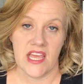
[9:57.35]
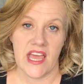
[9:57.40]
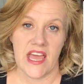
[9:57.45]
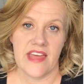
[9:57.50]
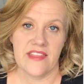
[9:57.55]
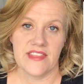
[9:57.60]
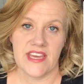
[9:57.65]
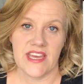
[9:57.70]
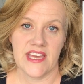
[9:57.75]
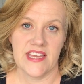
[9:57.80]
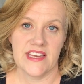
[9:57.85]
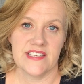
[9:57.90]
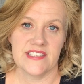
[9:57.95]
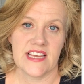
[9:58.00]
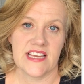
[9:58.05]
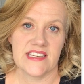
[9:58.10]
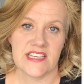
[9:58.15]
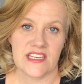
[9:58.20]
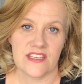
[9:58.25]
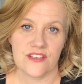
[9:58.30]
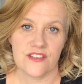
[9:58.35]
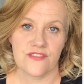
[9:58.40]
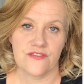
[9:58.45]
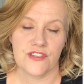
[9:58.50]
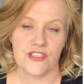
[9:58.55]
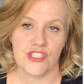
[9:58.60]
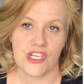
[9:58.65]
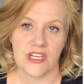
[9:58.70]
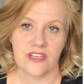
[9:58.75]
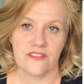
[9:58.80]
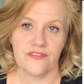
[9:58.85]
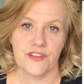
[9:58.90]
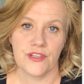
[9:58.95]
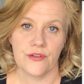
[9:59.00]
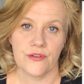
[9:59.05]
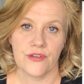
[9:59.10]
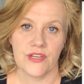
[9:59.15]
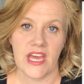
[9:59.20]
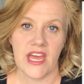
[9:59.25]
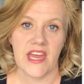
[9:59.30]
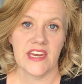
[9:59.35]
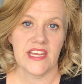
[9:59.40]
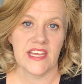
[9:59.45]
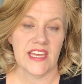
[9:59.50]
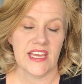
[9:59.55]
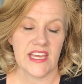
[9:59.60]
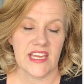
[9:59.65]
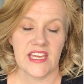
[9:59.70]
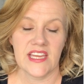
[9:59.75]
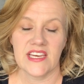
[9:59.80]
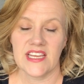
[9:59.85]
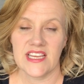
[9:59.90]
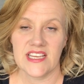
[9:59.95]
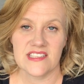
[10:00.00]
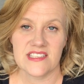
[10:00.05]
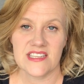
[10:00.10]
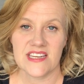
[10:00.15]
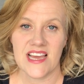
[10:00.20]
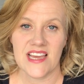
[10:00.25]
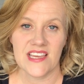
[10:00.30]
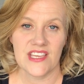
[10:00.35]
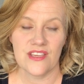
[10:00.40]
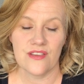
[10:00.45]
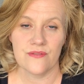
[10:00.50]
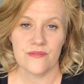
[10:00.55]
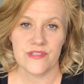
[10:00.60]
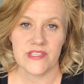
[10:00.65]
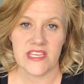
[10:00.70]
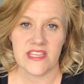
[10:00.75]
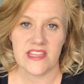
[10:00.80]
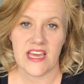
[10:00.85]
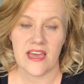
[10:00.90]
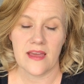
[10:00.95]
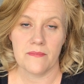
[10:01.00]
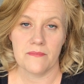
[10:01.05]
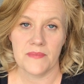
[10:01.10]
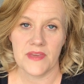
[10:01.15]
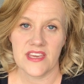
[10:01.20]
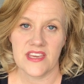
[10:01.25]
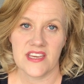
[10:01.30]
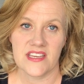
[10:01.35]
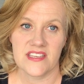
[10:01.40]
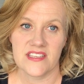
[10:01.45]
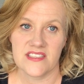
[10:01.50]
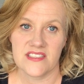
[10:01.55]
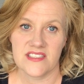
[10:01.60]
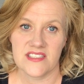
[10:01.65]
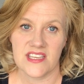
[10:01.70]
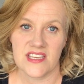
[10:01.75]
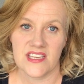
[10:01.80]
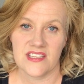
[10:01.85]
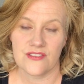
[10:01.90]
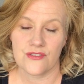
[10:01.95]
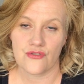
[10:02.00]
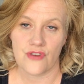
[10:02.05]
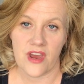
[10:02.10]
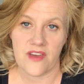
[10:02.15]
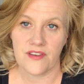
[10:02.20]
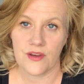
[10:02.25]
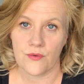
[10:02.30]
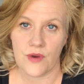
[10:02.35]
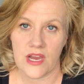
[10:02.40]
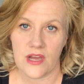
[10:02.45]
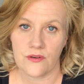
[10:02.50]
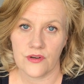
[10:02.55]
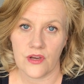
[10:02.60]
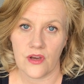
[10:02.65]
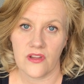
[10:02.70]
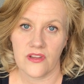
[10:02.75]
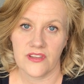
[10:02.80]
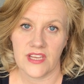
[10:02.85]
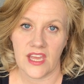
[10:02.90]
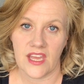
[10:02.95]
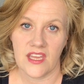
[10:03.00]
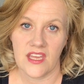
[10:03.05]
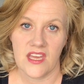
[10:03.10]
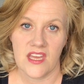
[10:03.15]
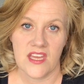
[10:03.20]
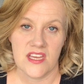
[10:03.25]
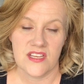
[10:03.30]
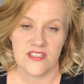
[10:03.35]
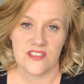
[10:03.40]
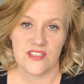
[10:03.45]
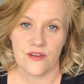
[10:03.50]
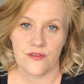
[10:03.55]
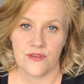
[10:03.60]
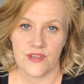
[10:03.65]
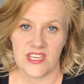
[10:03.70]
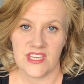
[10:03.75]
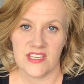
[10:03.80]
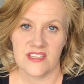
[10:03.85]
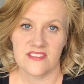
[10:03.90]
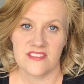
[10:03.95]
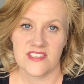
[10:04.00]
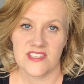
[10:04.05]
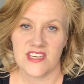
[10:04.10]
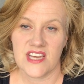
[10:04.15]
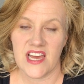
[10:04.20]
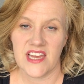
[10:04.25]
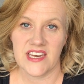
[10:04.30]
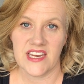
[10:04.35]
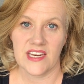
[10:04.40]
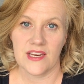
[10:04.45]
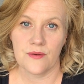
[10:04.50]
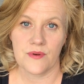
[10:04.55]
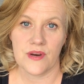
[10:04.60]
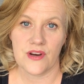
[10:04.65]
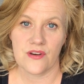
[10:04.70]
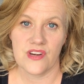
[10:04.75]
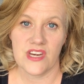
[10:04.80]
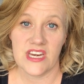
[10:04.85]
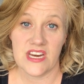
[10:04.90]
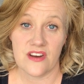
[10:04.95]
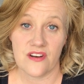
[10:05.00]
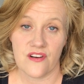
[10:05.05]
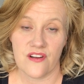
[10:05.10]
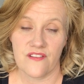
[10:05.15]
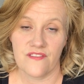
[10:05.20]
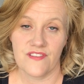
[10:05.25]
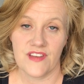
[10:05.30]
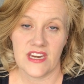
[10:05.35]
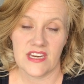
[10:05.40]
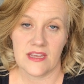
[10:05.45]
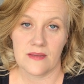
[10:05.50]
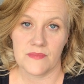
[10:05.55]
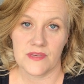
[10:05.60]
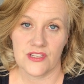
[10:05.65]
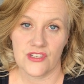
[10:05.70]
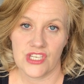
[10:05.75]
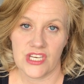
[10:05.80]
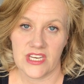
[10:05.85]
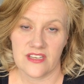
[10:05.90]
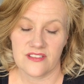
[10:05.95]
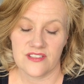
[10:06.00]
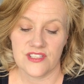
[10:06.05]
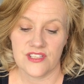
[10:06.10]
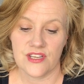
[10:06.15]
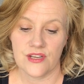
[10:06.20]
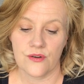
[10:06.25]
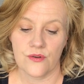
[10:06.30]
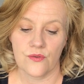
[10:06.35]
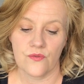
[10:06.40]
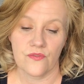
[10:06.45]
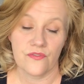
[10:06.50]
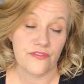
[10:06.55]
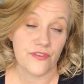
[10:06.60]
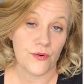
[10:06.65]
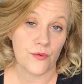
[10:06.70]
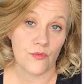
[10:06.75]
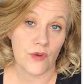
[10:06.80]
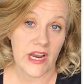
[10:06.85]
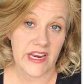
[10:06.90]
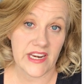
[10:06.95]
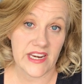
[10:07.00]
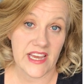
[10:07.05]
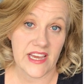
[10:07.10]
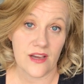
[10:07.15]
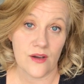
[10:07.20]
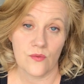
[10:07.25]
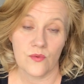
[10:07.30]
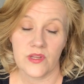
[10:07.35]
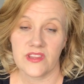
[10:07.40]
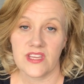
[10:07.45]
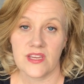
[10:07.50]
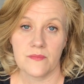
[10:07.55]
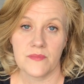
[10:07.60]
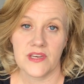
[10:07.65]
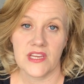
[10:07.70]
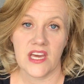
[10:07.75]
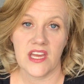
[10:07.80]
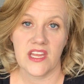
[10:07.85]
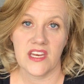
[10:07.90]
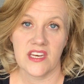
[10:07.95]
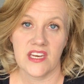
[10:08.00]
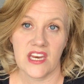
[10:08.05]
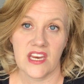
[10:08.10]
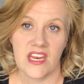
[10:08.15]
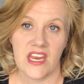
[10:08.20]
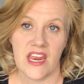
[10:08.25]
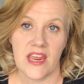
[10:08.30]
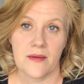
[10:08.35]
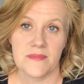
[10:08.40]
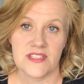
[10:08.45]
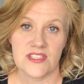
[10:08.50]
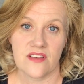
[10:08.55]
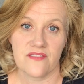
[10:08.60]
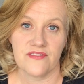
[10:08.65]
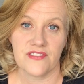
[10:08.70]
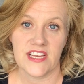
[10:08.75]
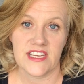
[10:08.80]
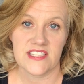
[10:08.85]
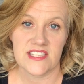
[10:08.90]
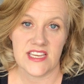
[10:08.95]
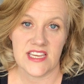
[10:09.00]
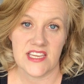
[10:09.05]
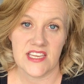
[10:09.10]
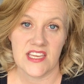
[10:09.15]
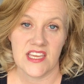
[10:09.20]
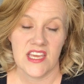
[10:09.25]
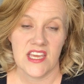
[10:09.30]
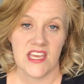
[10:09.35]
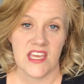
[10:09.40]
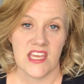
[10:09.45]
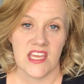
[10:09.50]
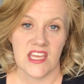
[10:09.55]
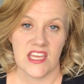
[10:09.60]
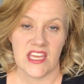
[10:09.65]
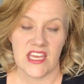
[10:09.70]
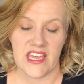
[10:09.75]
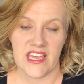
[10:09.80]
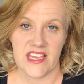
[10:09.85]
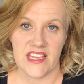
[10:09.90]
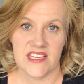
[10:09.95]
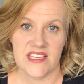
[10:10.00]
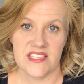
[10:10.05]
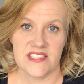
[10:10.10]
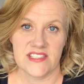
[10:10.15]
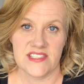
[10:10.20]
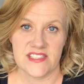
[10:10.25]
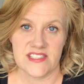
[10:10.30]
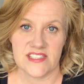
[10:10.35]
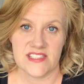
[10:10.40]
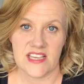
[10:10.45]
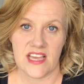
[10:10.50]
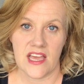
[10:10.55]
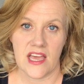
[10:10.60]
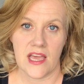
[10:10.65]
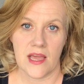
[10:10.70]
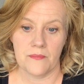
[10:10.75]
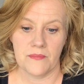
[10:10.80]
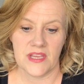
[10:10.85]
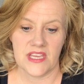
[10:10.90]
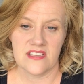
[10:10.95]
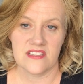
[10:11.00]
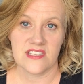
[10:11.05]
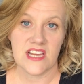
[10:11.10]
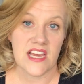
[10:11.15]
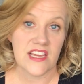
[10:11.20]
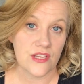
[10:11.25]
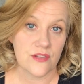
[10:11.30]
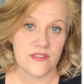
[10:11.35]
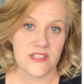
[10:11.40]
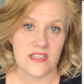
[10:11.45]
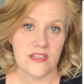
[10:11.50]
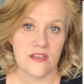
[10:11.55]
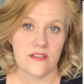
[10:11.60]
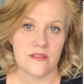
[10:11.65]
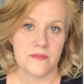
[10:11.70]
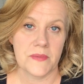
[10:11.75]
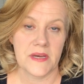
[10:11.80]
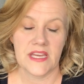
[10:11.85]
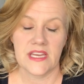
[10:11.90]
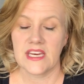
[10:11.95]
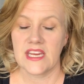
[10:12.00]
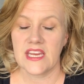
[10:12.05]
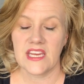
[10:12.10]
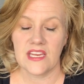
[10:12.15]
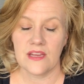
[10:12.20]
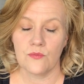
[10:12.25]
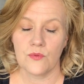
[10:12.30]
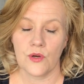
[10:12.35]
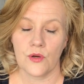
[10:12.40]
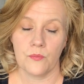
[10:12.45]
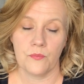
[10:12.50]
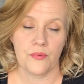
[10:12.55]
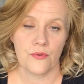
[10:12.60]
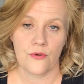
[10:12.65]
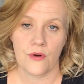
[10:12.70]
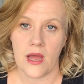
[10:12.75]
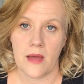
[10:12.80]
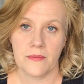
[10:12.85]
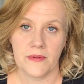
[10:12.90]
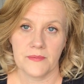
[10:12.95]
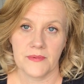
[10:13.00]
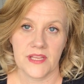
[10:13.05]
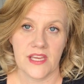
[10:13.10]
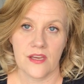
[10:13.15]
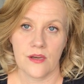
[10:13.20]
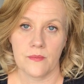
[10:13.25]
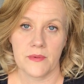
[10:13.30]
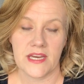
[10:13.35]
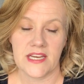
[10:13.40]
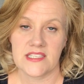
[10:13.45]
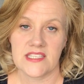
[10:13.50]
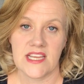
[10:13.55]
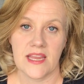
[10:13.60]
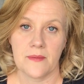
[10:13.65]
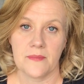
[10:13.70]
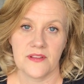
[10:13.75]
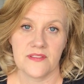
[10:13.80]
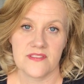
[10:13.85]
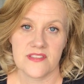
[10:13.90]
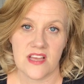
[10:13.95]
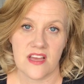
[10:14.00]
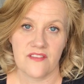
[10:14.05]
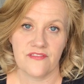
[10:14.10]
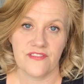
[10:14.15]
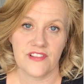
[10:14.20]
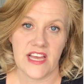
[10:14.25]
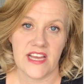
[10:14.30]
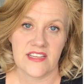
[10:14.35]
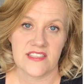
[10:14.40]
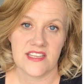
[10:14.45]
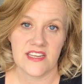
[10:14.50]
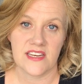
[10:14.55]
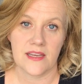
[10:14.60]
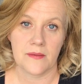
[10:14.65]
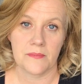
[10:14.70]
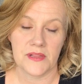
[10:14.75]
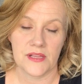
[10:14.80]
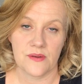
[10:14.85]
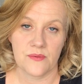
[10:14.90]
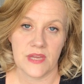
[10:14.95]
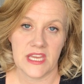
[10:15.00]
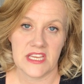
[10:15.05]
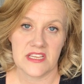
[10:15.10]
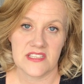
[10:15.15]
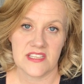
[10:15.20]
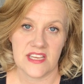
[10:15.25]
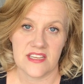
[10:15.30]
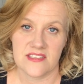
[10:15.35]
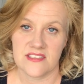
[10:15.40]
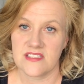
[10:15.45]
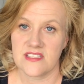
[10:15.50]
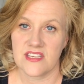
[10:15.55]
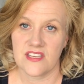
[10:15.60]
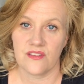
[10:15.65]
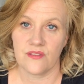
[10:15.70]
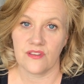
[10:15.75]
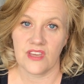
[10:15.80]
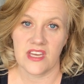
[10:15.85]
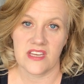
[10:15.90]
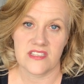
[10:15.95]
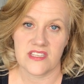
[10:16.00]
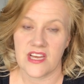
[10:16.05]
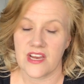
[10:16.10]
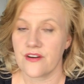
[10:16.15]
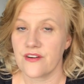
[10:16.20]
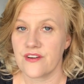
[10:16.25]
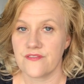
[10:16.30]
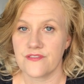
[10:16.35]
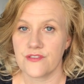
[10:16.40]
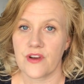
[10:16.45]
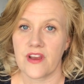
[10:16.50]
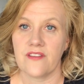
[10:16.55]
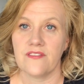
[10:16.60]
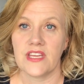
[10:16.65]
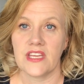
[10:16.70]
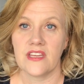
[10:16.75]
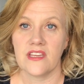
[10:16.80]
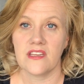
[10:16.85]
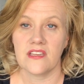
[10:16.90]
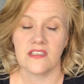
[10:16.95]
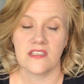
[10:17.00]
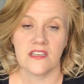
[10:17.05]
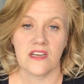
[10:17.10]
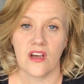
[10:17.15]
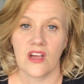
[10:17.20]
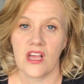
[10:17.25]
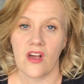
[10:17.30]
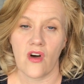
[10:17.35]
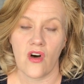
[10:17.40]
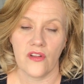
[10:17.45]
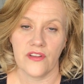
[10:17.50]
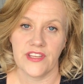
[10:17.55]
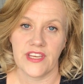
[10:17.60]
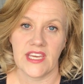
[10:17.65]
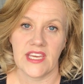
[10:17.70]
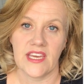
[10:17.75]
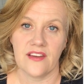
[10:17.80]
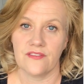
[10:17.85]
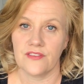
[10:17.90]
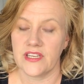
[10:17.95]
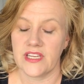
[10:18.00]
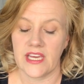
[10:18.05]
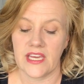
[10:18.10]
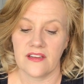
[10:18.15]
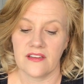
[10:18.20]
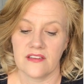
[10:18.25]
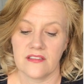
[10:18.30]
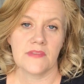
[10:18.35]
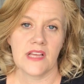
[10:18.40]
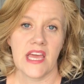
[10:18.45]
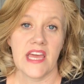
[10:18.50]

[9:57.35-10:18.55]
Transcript: And then $10 for junk food. And again, he's not using that because he's driving around all day. So he's not anywhere near a vending machine. So for right now, with him not Amazon flexing, it's um, he's not using those, but he will probably go back to Amazon Flex in a couple of weeks because he'll get tired of driving all day every day.